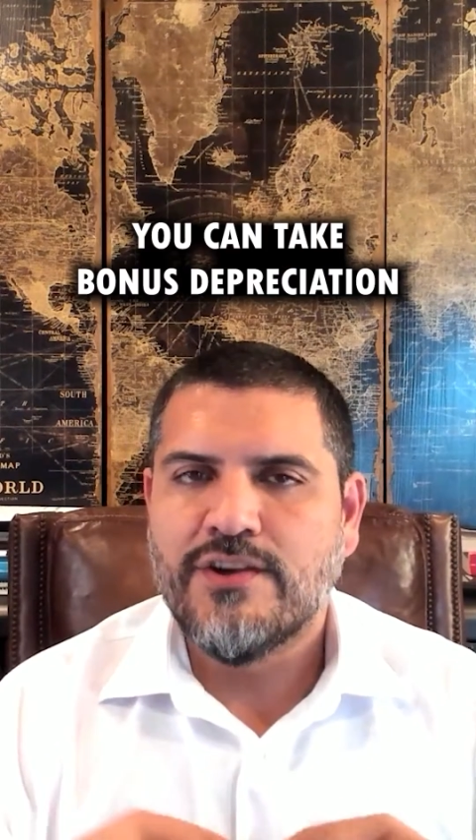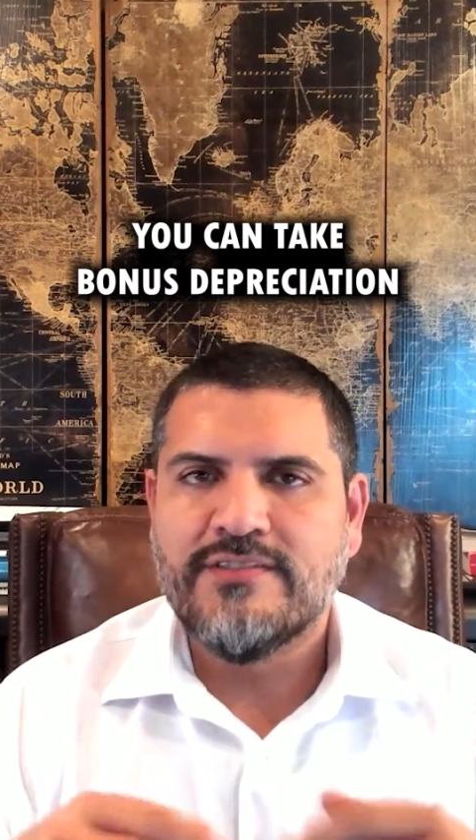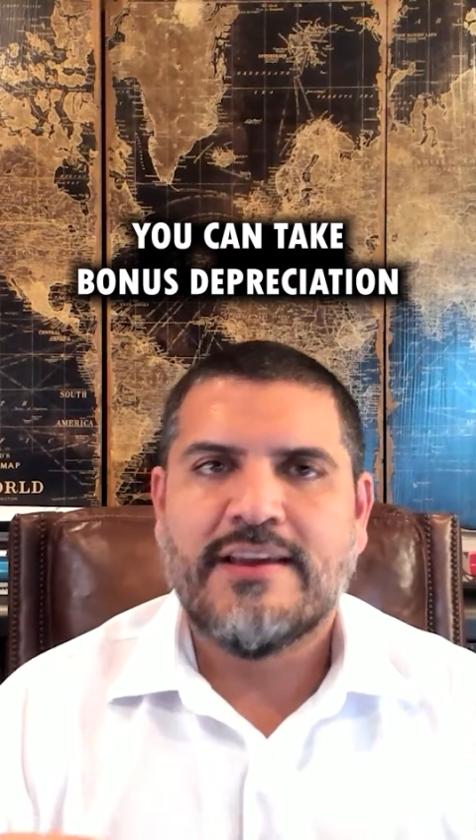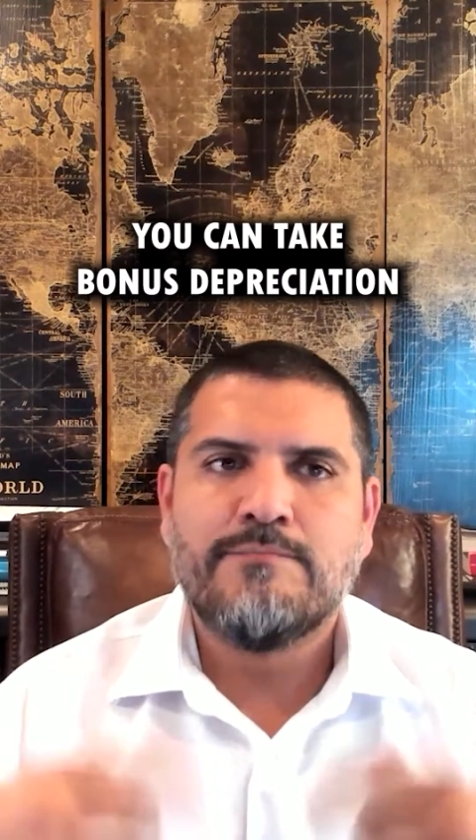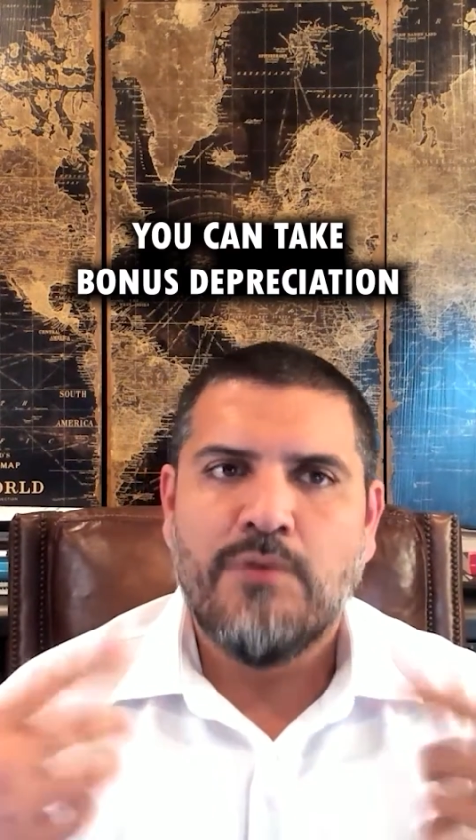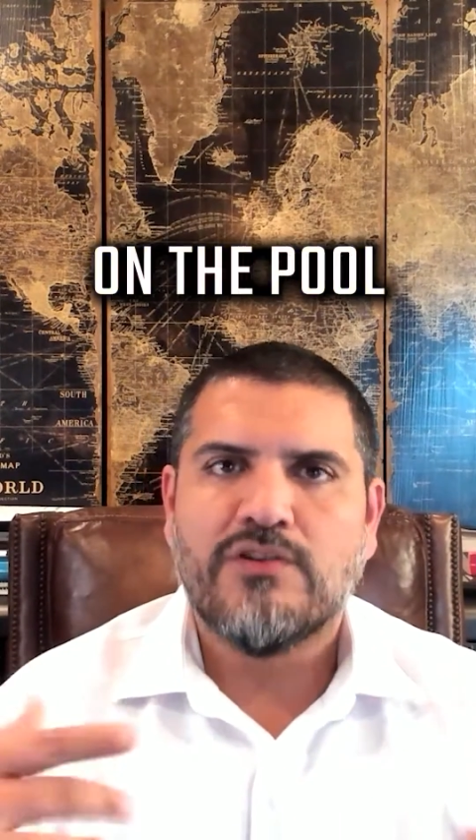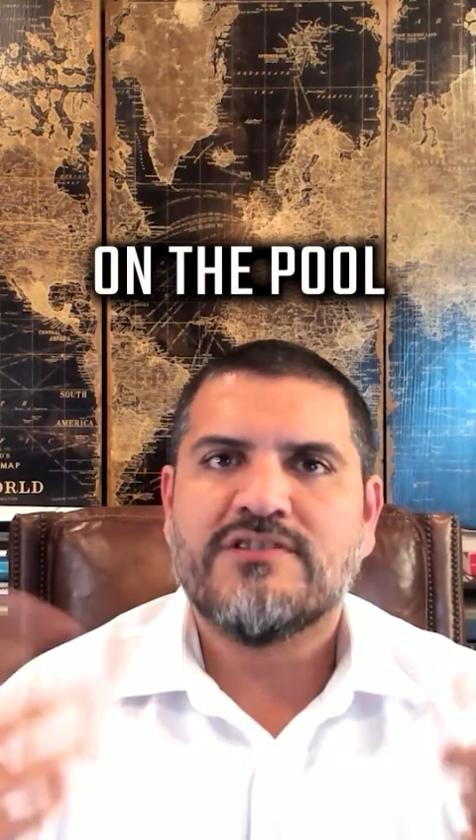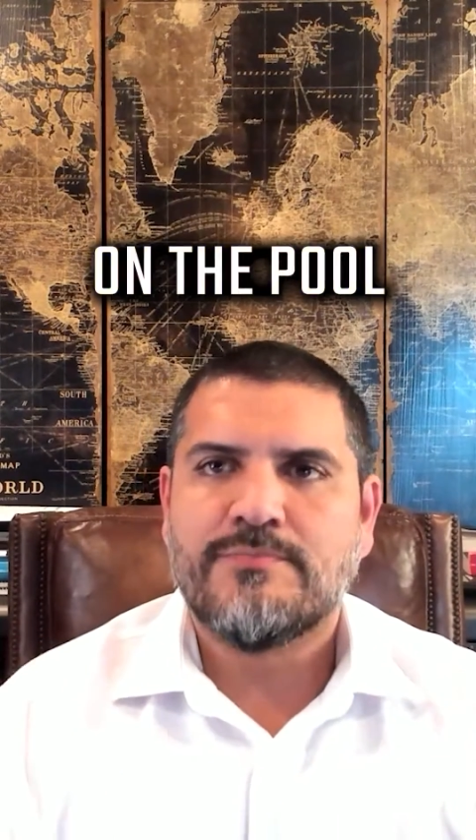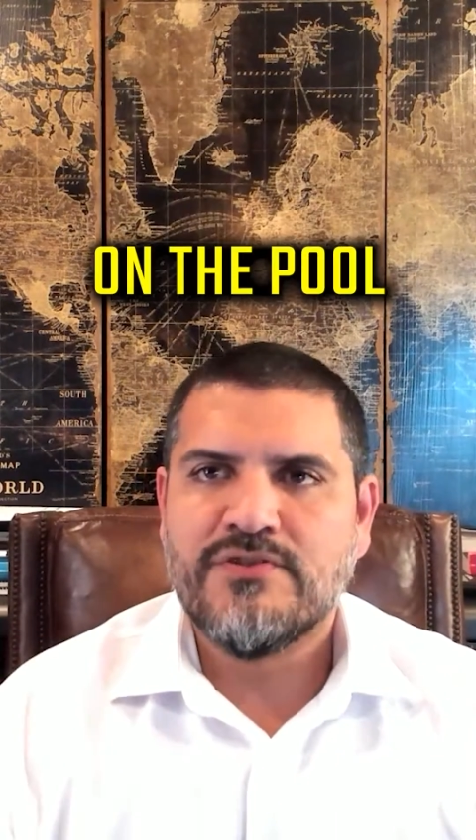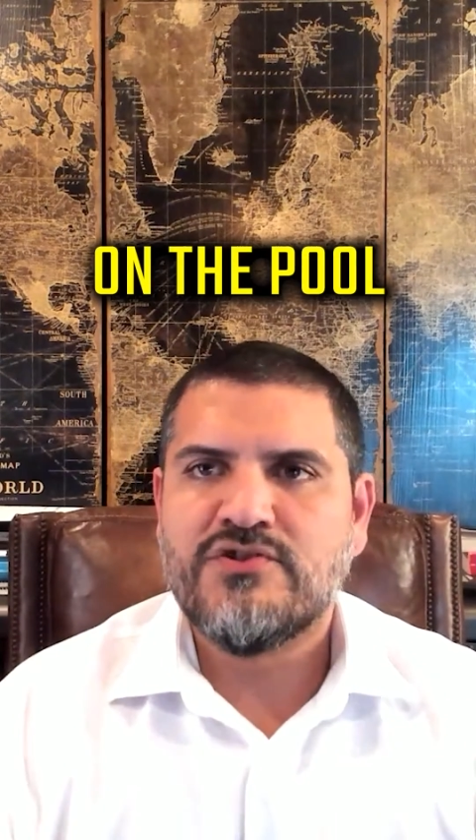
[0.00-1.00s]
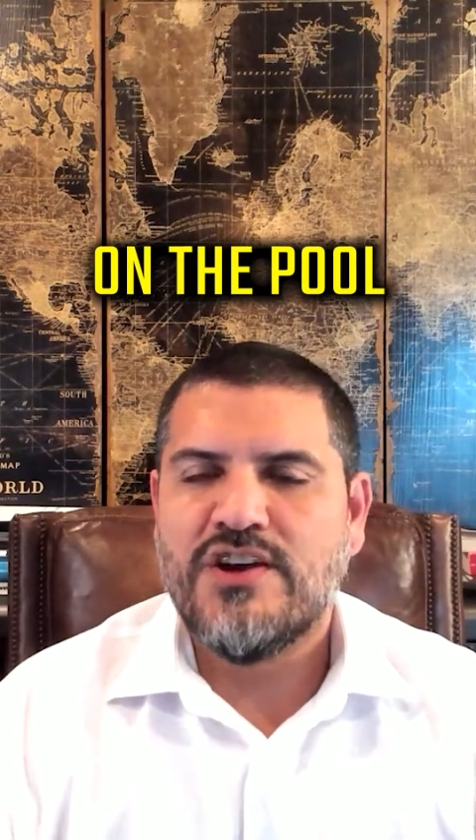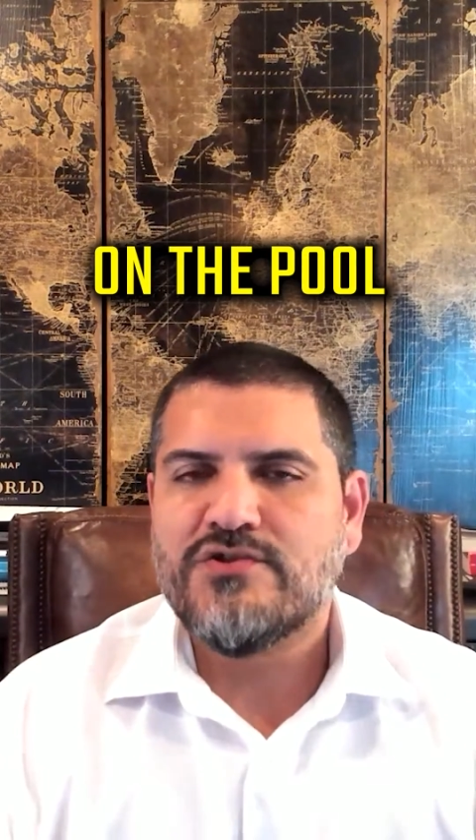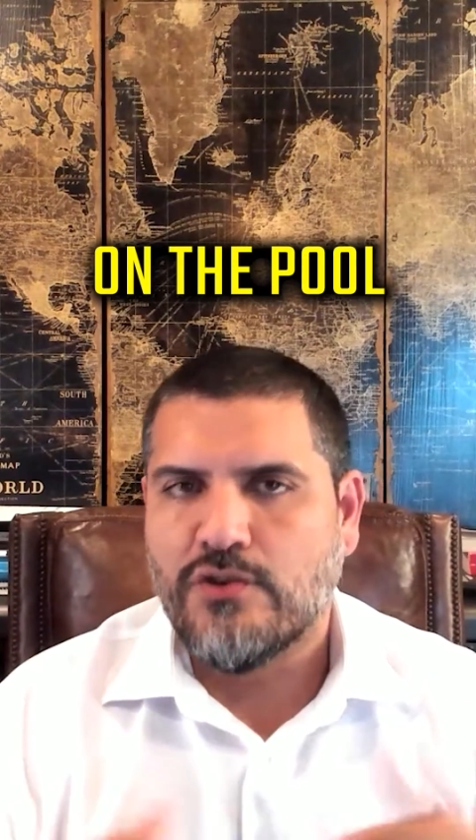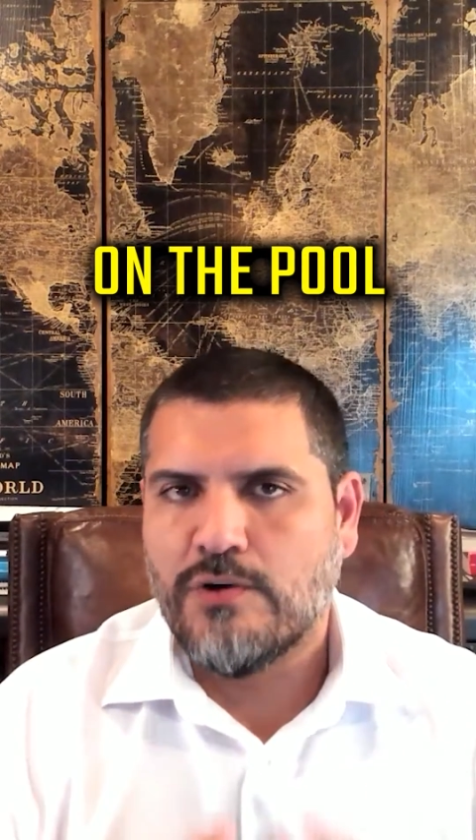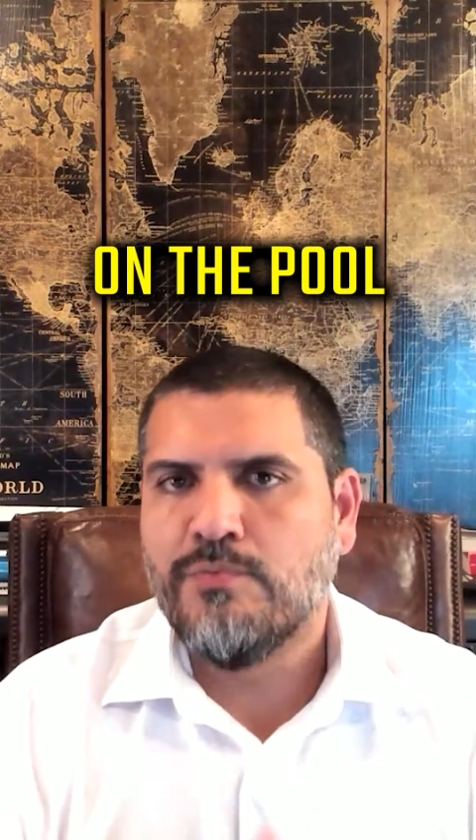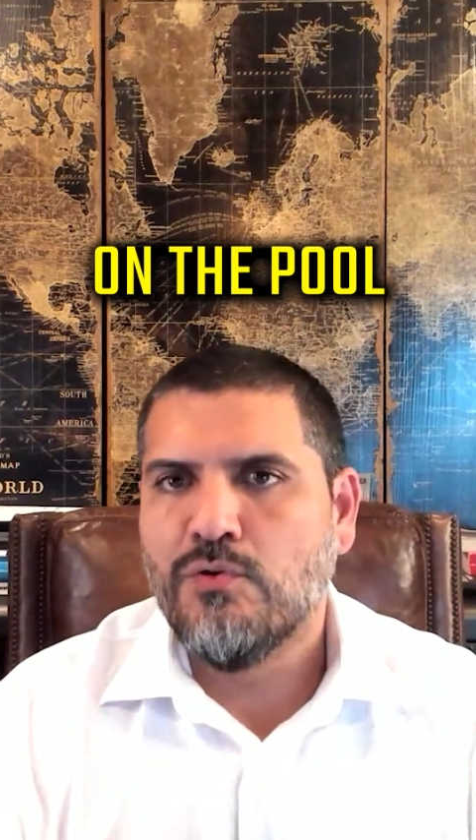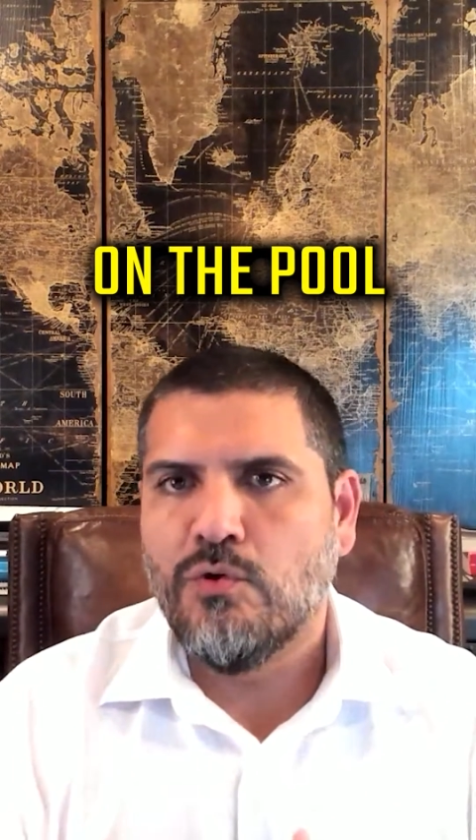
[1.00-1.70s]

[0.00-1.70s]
You can take bonus depreciation on the pool.